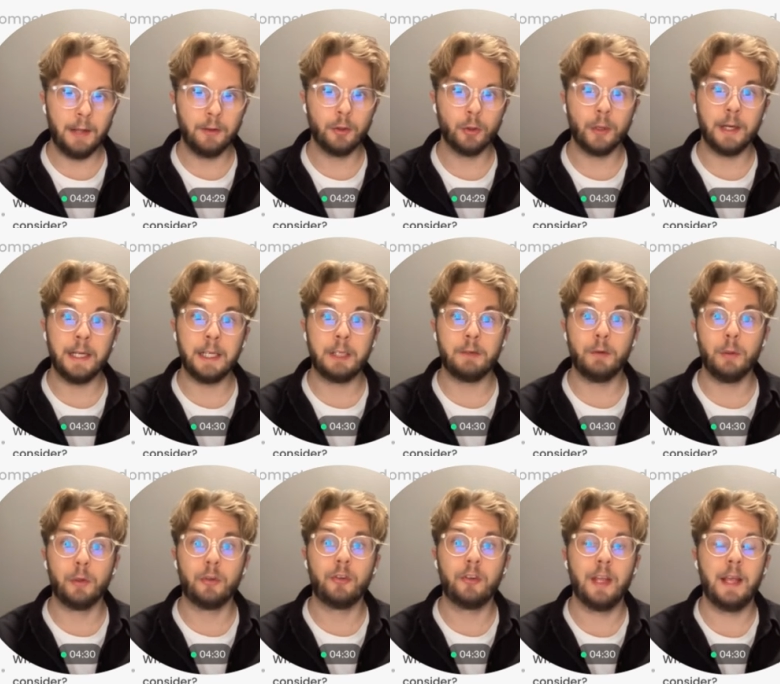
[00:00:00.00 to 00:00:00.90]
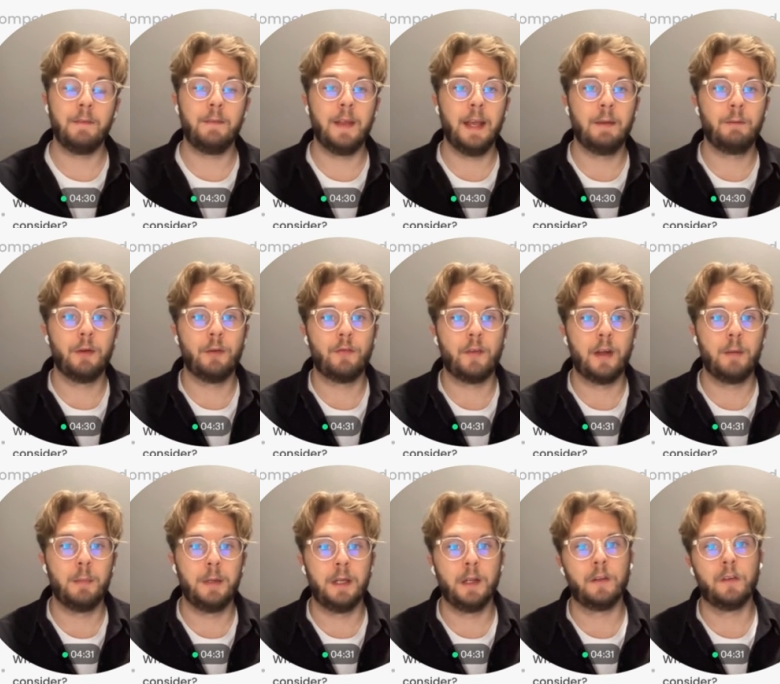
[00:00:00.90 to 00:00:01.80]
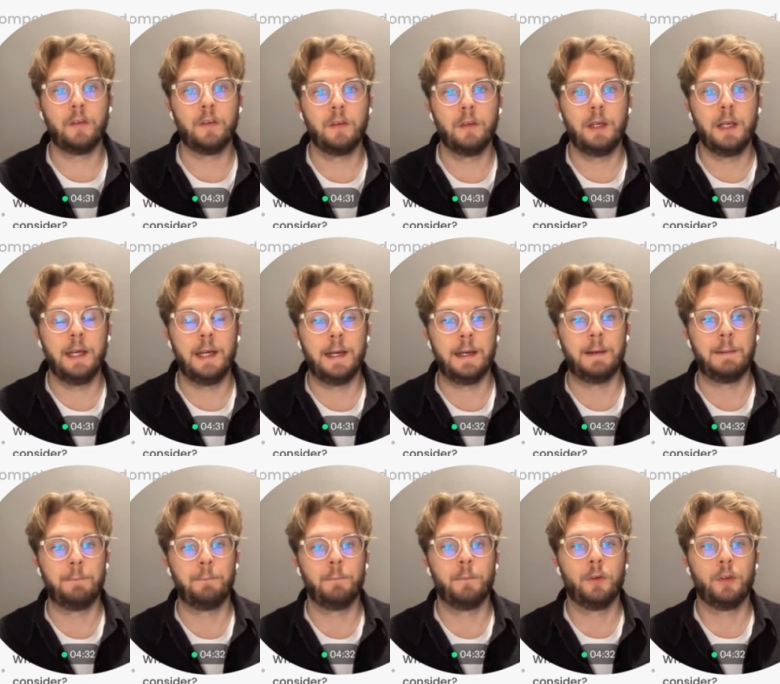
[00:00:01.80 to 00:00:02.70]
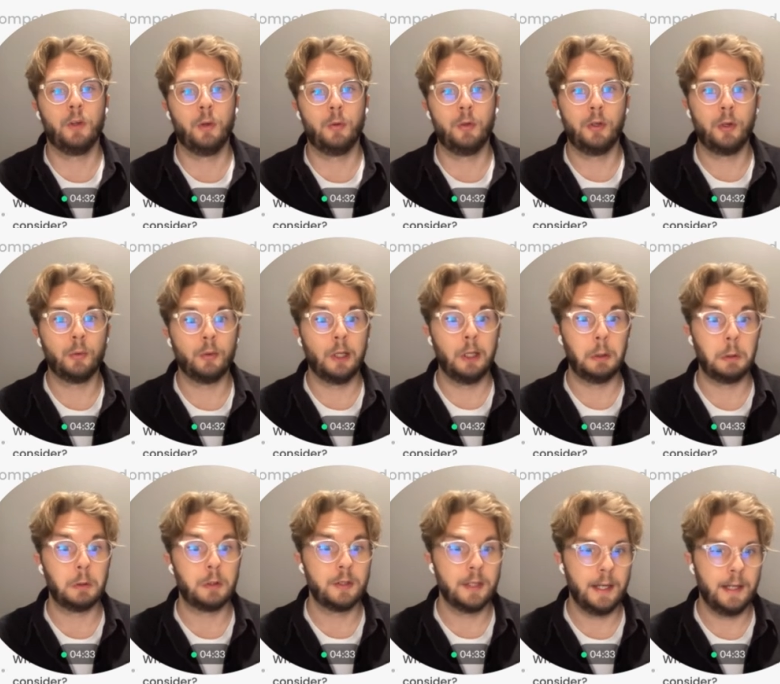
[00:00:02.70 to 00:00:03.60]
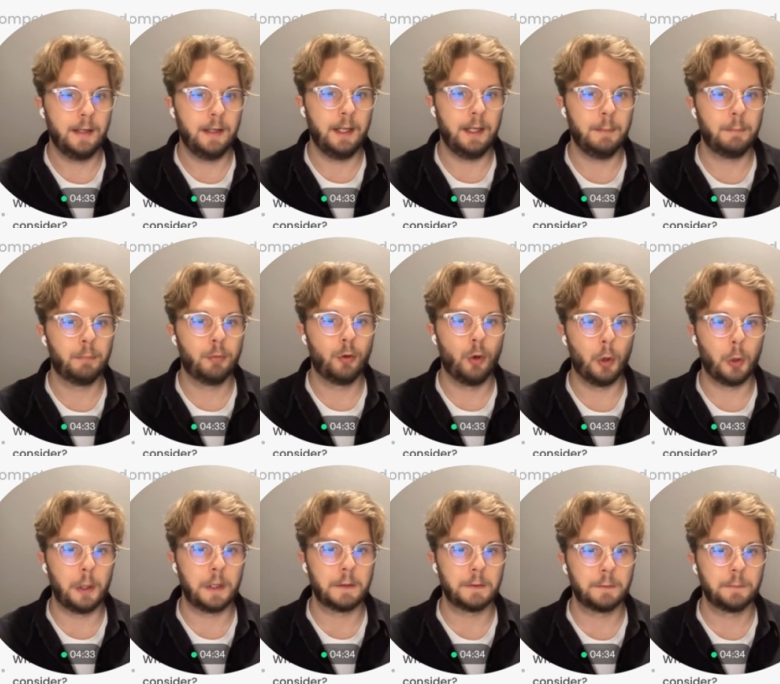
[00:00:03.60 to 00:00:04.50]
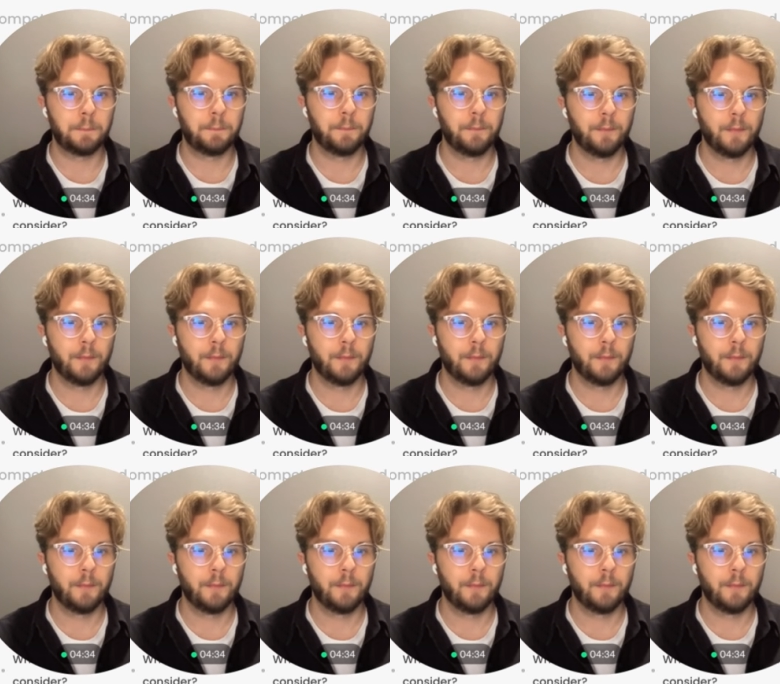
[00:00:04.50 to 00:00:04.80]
And your interview is saved every 5 minutes, so you don't lose any progress.